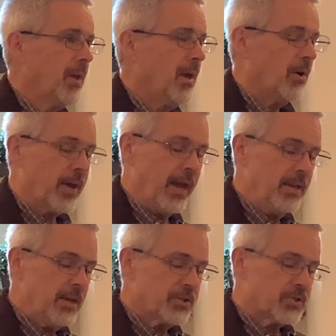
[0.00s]
Okay?
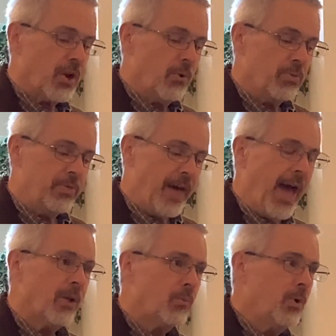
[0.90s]
So
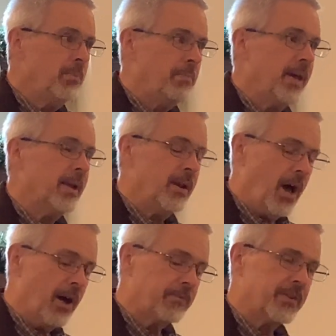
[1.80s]
that would be
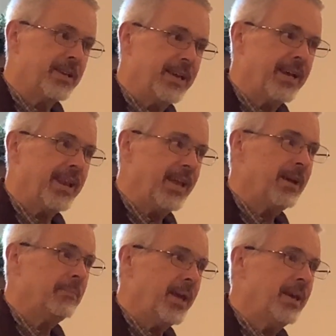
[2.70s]
enough to get
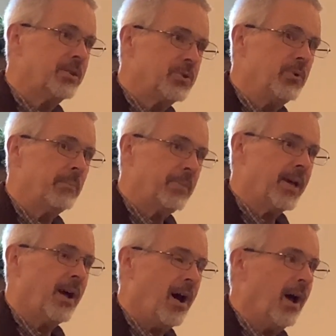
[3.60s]
him into a
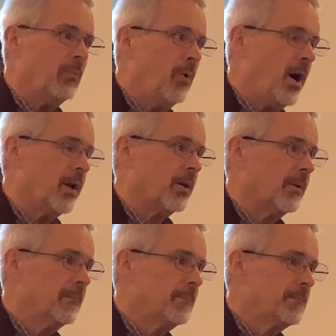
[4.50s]
bit of hot water
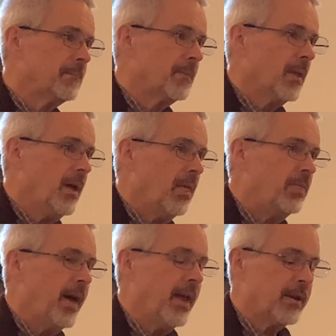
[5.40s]

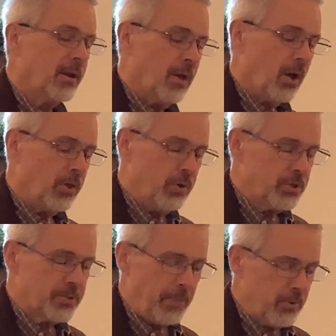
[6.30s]
that you're
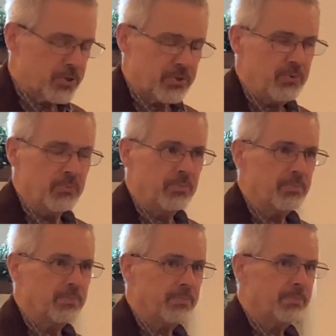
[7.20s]
supposed to
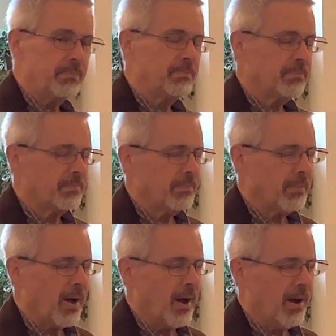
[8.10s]

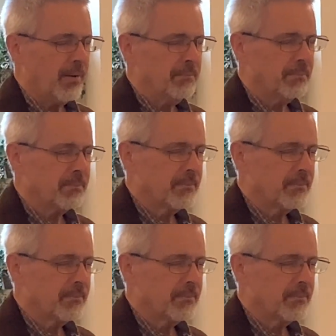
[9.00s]
um,